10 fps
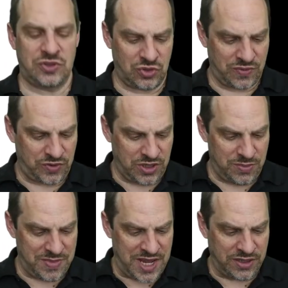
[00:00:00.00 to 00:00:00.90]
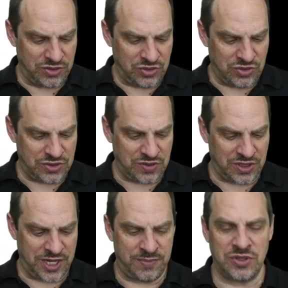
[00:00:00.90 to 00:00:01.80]
So if the magnitudes of the
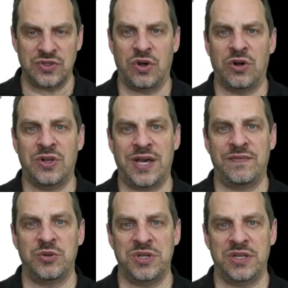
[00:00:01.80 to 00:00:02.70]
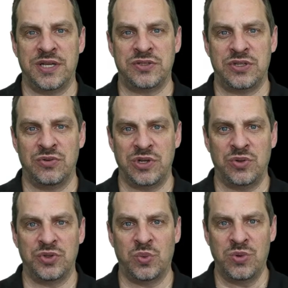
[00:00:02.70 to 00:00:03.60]
lambdas all have to be less than or
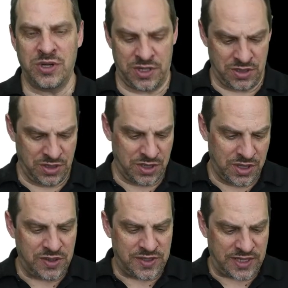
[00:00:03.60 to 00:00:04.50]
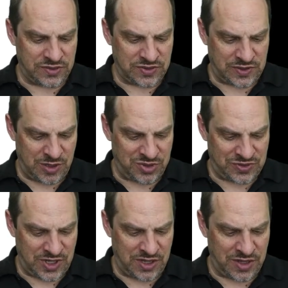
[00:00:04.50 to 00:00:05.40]
equal to 1, that's the same as
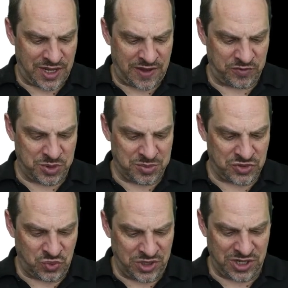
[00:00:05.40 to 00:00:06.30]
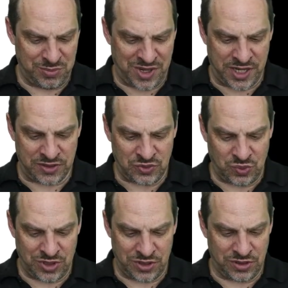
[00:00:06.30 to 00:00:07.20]
saying they have to be between minus
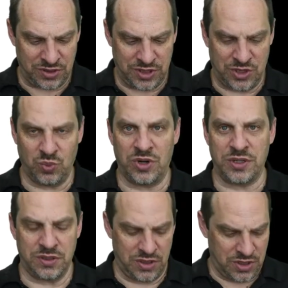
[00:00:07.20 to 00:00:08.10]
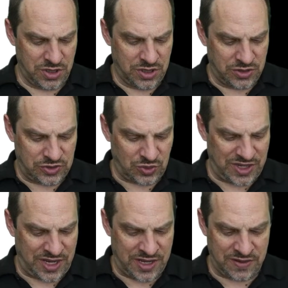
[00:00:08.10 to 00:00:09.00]
1 and 1. So
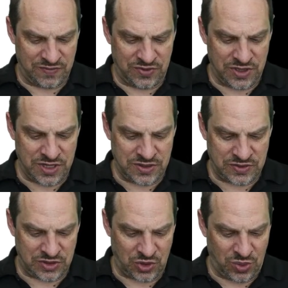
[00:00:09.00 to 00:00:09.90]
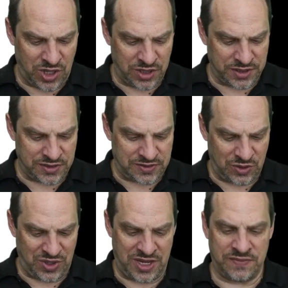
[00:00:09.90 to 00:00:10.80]
we have these inequalities
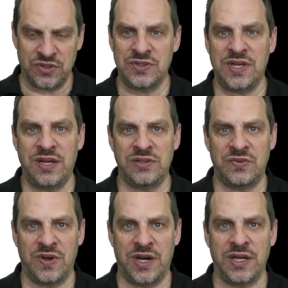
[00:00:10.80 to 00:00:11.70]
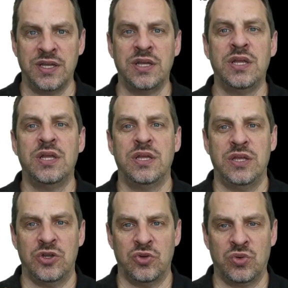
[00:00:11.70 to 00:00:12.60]
that we have to satisfy
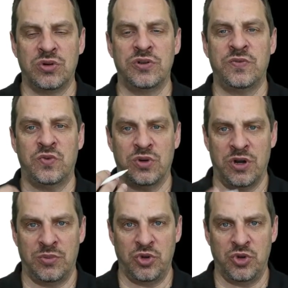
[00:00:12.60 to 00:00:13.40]
in order for our